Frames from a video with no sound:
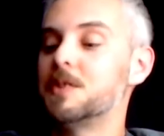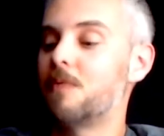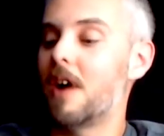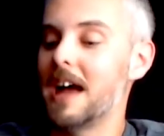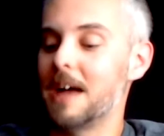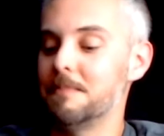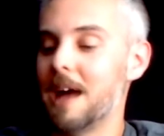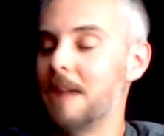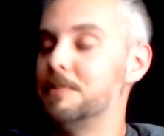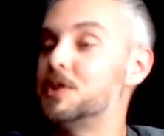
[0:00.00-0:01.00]
Maybe his right hand
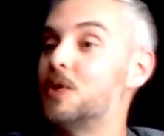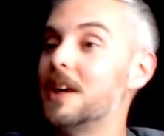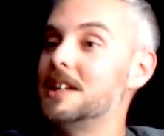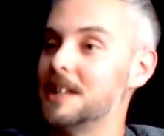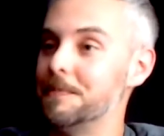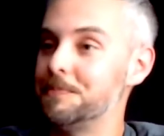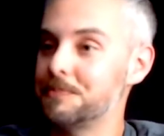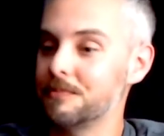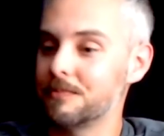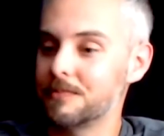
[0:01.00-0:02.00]
man betrays him,